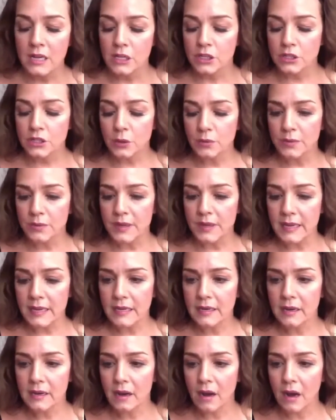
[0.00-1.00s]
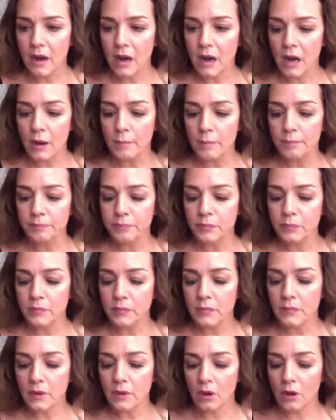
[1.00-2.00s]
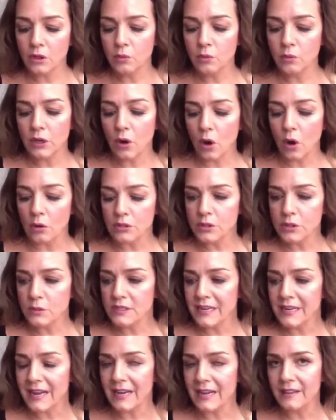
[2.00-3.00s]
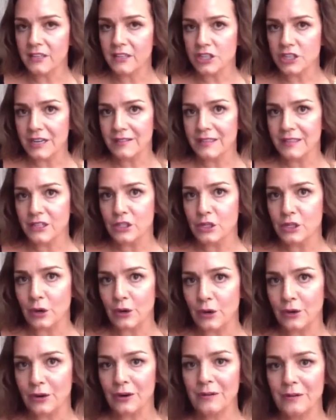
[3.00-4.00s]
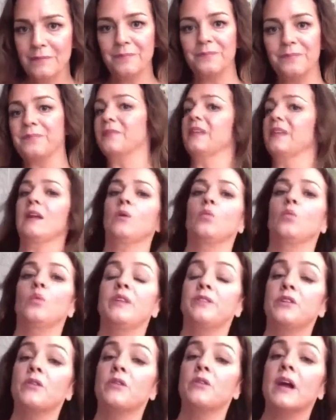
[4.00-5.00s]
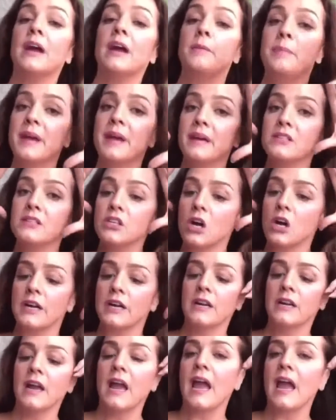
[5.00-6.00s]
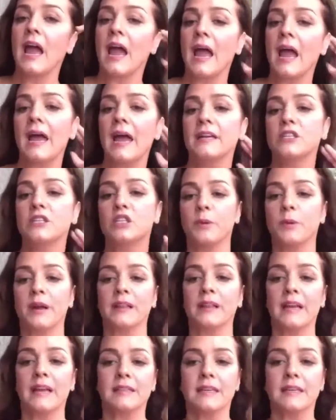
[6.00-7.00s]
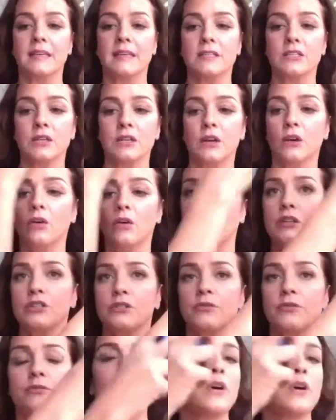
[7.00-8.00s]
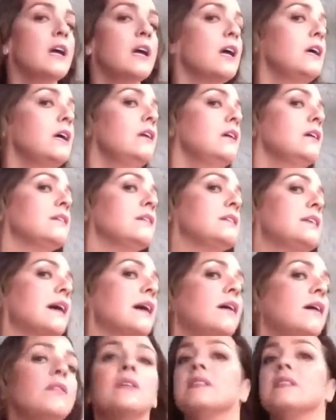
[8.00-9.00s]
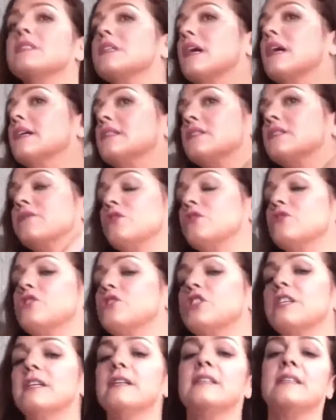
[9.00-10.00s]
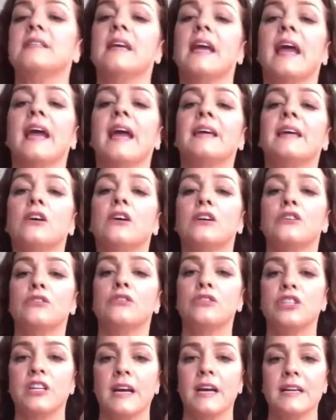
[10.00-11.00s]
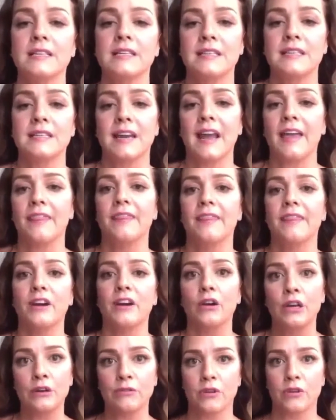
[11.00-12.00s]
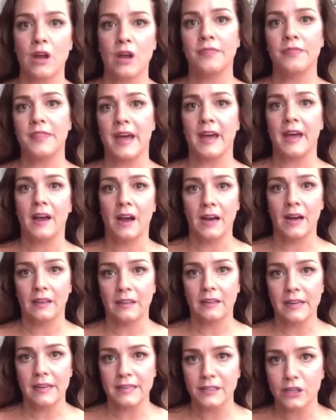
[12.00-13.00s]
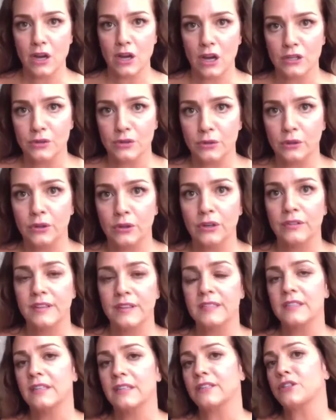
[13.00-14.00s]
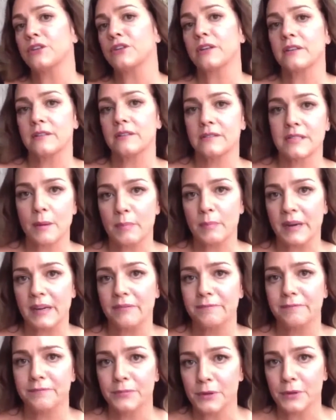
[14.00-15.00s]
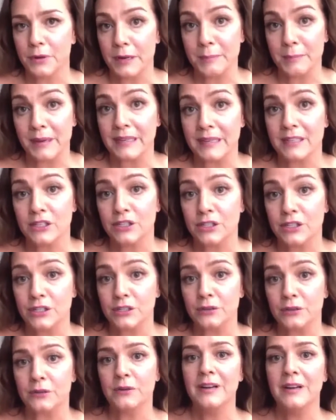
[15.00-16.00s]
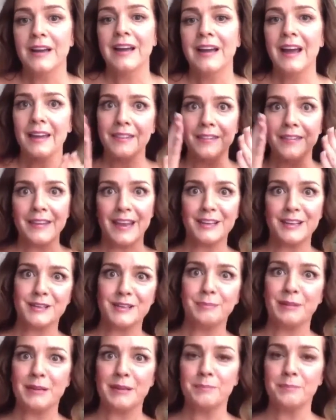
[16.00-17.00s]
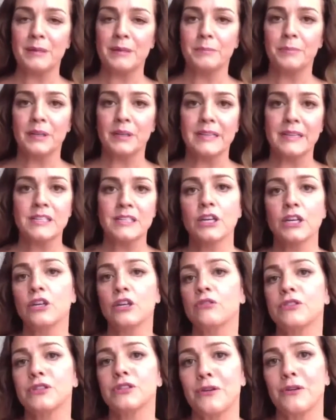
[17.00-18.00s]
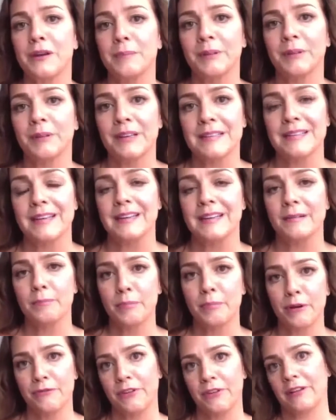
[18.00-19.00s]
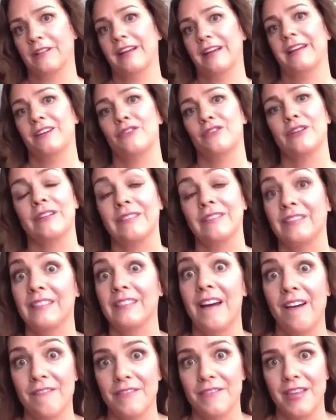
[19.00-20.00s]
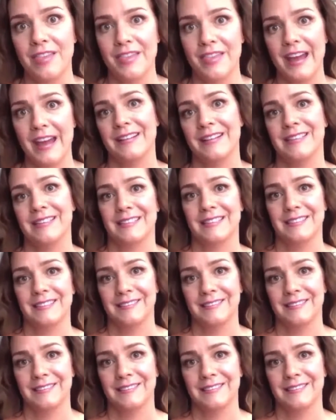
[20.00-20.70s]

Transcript: So then you can also take the shade that's darker with your headband on and spray like this across your forehead, down the sides of your cheeks, and on your chest. And there you've got that highlighted contoured look that it took somebody 30 minutes to do, and then they had to blend, blend, blend. Yours is already blended perfectly. You're gonna love that.